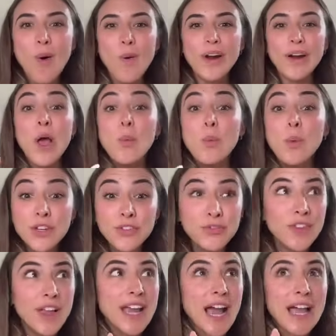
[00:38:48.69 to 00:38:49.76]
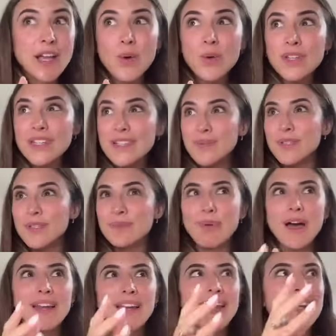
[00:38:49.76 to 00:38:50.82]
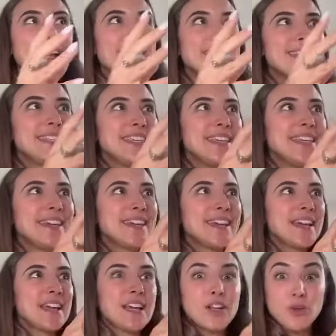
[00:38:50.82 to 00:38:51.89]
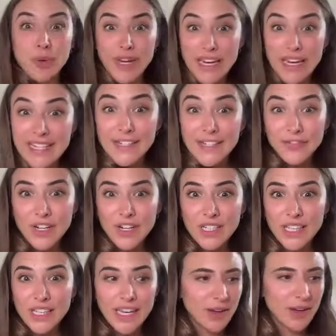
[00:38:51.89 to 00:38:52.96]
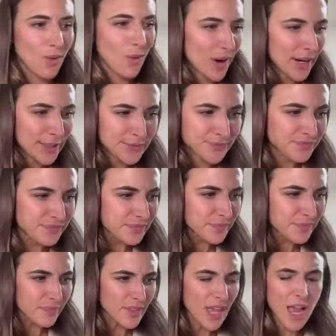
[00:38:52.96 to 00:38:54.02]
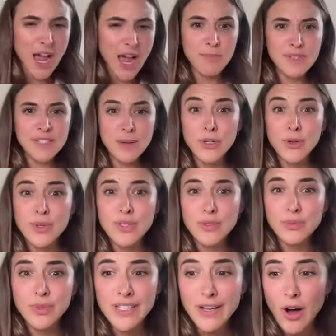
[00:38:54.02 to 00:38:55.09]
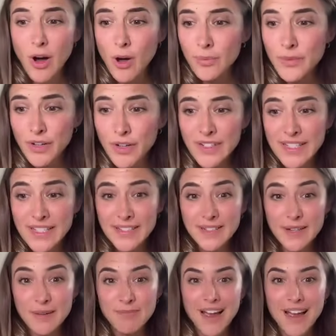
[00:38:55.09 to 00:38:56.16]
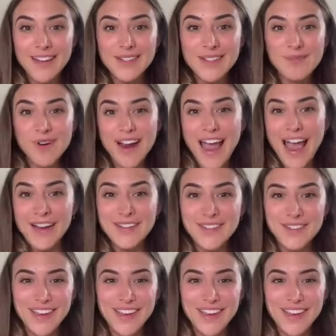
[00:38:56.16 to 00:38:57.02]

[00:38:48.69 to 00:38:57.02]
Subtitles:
Or what if like I go into someone's body and I see green differently, or someone who has a really calm nervous system, mine's more active.